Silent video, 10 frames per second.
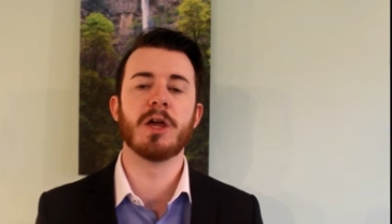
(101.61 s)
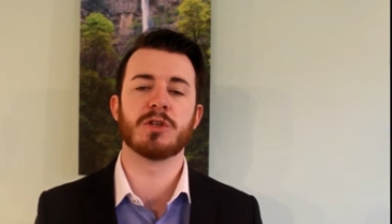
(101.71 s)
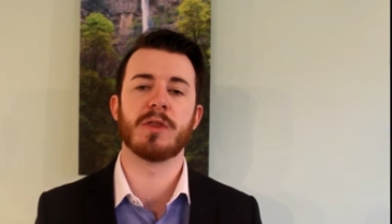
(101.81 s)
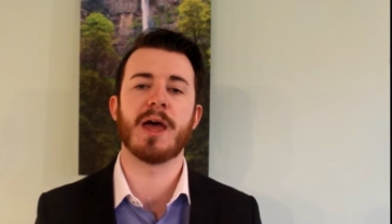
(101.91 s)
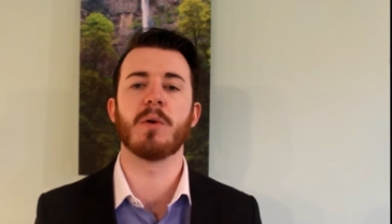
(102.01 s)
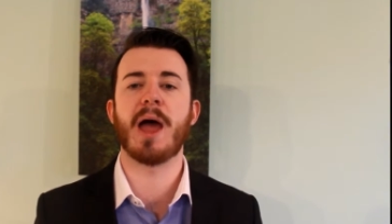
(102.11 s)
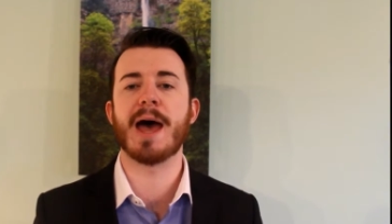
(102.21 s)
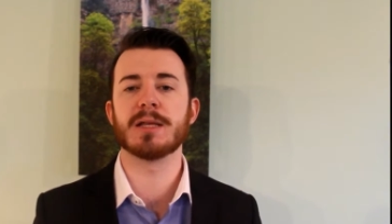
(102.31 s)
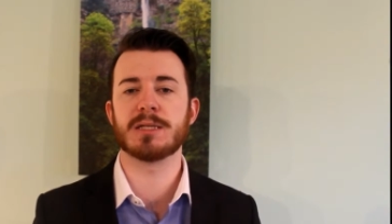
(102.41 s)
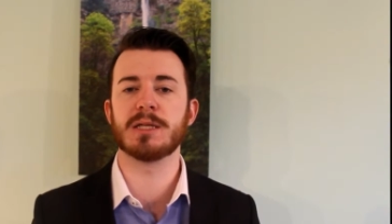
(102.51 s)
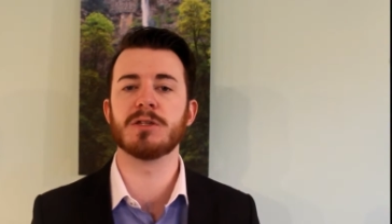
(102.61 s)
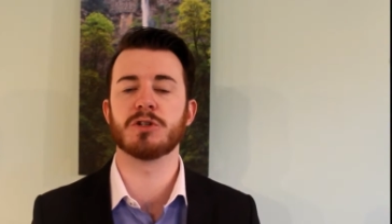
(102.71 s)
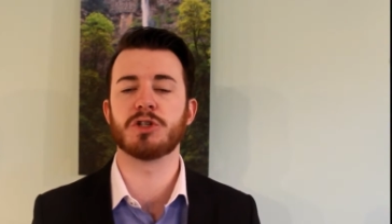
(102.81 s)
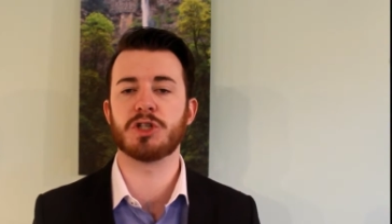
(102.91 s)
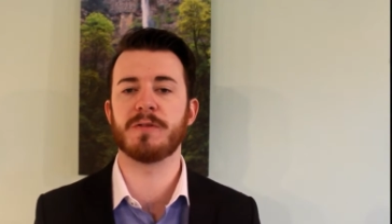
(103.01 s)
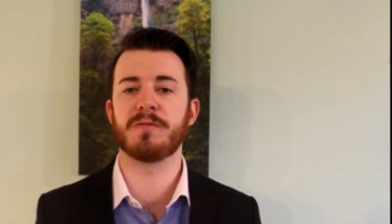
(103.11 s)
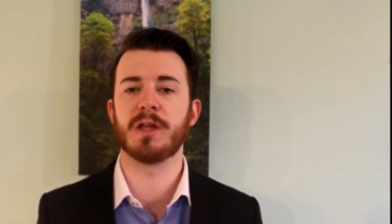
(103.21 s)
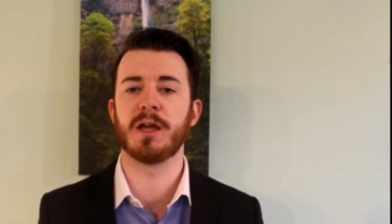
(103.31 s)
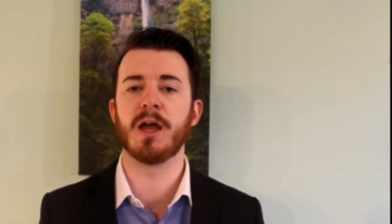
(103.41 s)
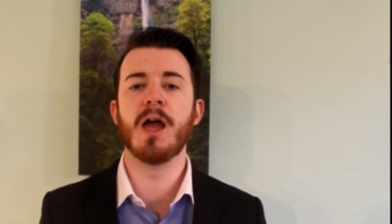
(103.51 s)
so that as things are
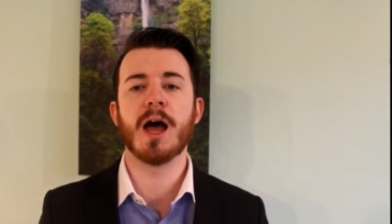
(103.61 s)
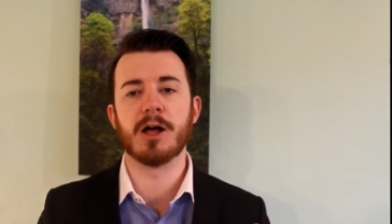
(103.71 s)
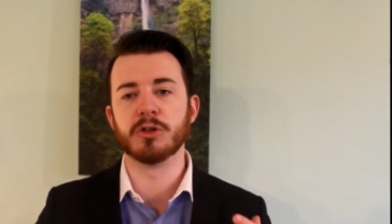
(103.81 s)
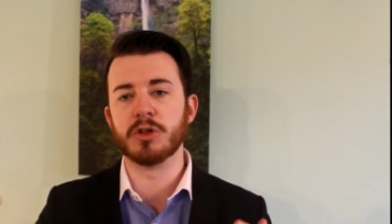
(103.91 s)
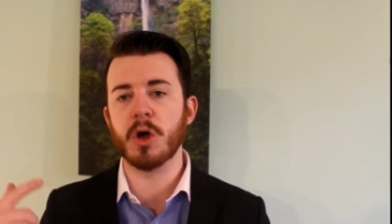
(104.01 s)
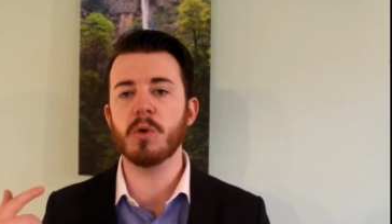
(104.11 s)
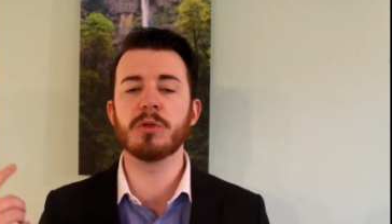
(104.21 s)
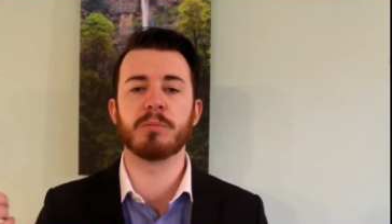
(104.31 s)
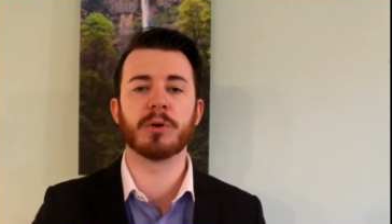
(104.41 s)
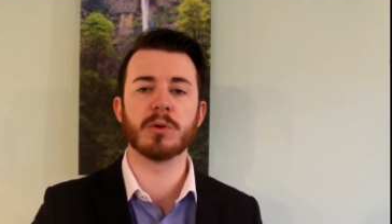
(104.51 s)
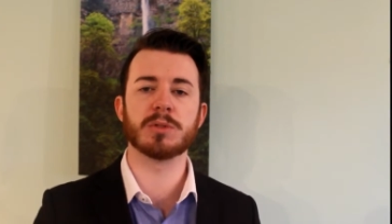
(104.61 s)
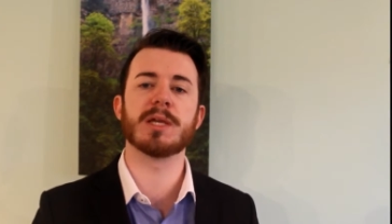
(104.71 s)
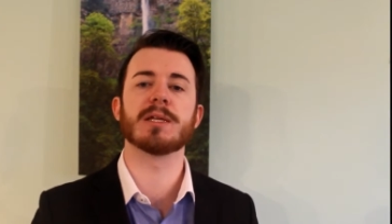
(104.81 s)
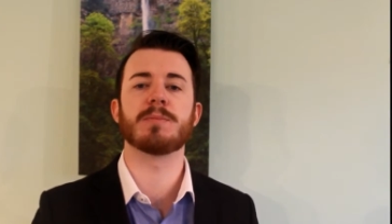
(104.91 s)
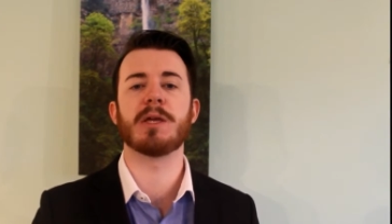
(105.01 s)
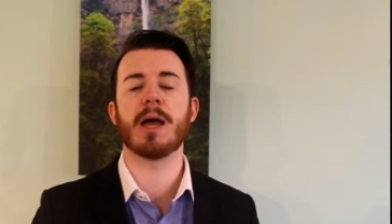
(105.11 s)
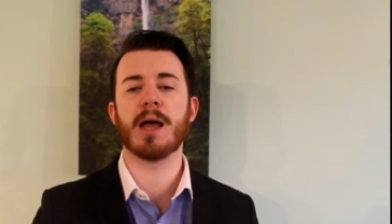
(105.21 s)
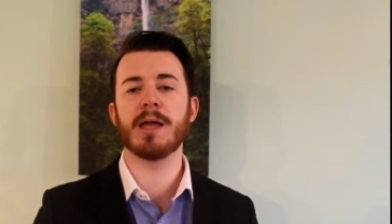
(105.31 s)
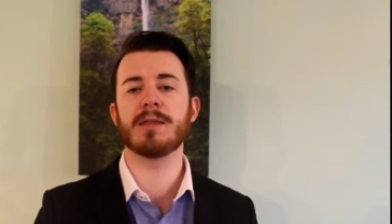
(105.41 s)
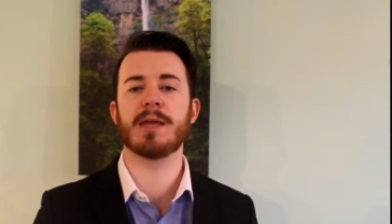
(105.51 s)
shifting, I'll know the process
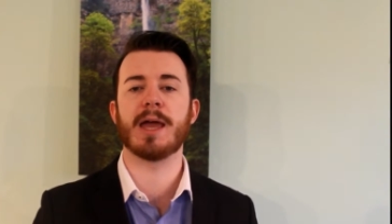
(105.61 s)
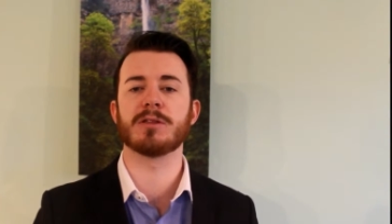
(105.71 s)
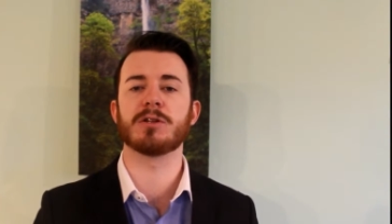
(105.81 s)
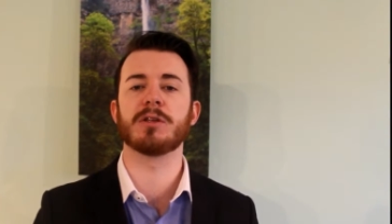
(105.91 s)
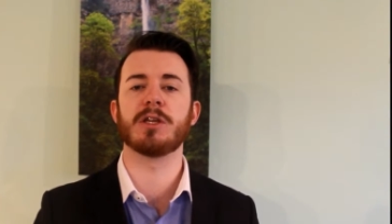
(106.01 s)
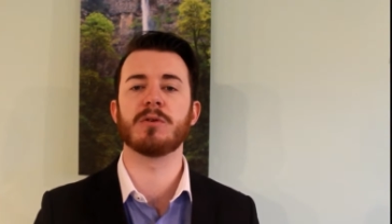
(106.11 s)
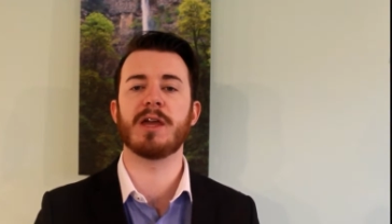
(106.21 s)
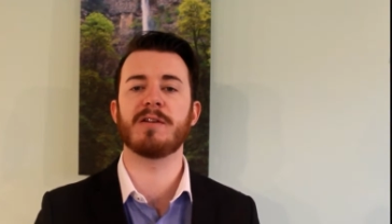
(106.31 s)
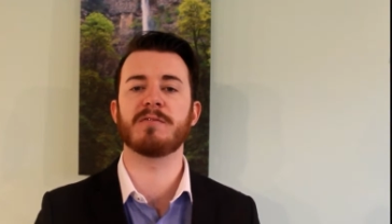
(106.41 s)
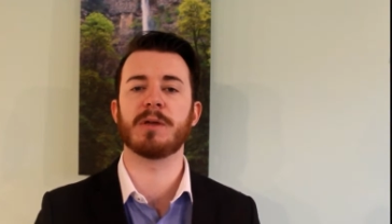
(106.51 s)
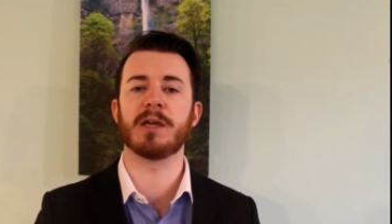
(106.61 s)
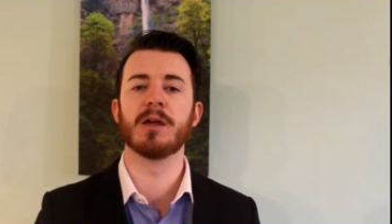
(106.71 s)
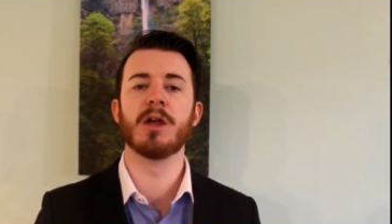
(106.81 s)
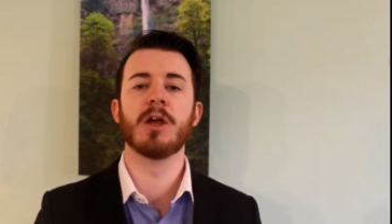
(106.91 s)
behind the answer that you gave me,